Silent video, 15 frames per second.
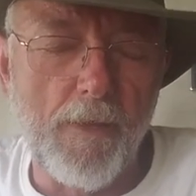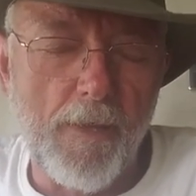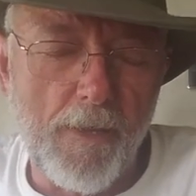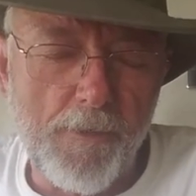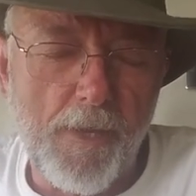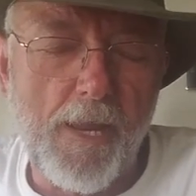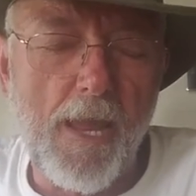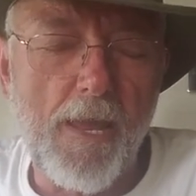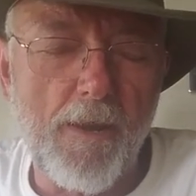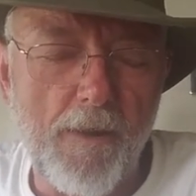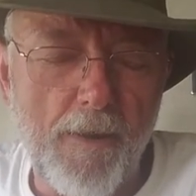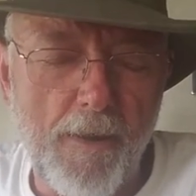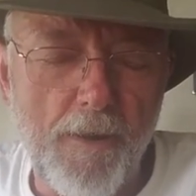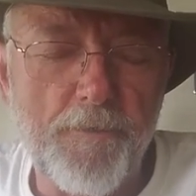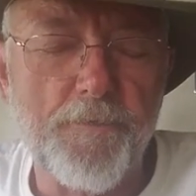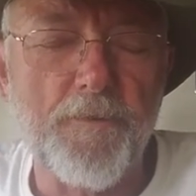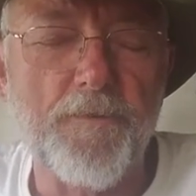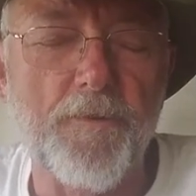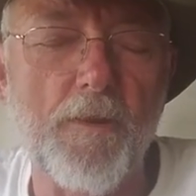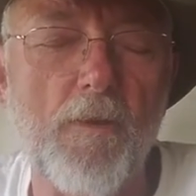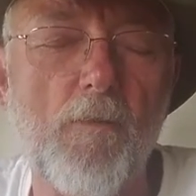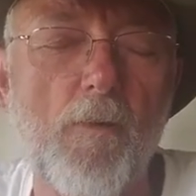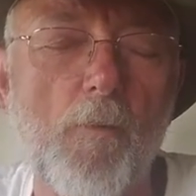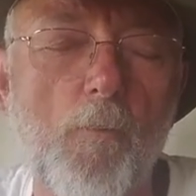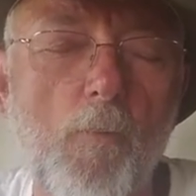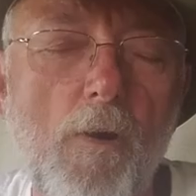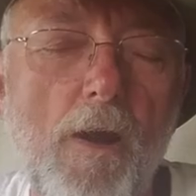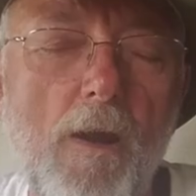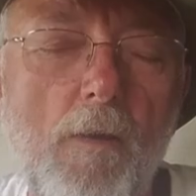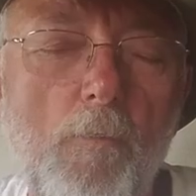indicated an interest in knowing
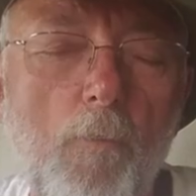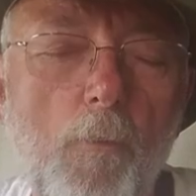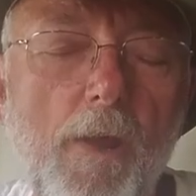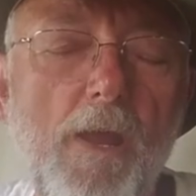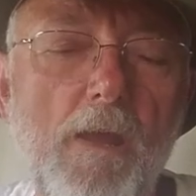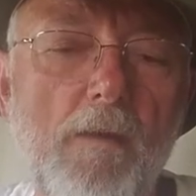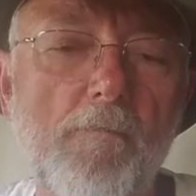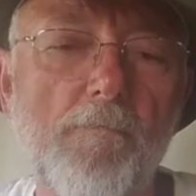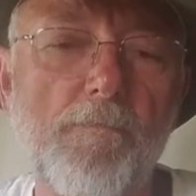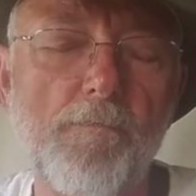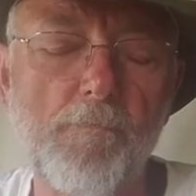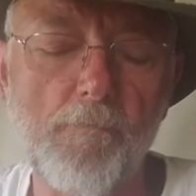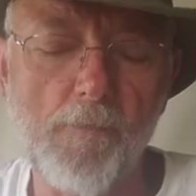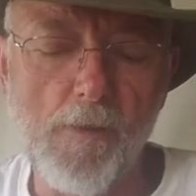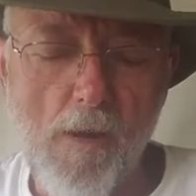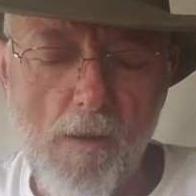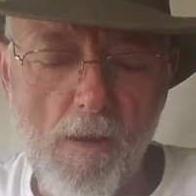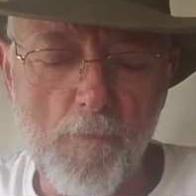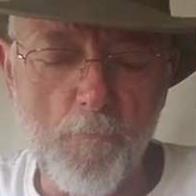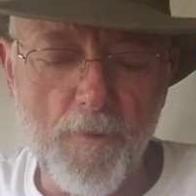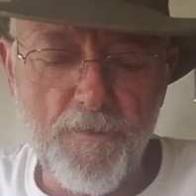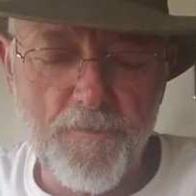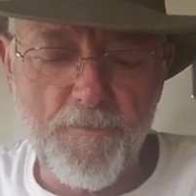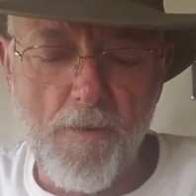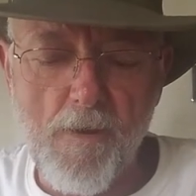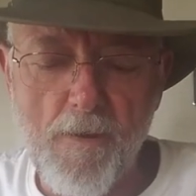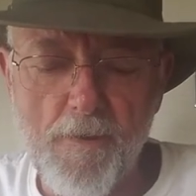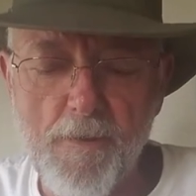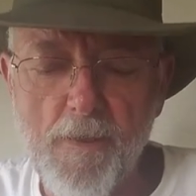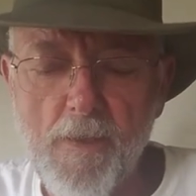where we have gone. We
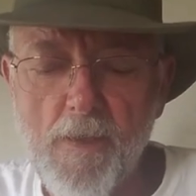started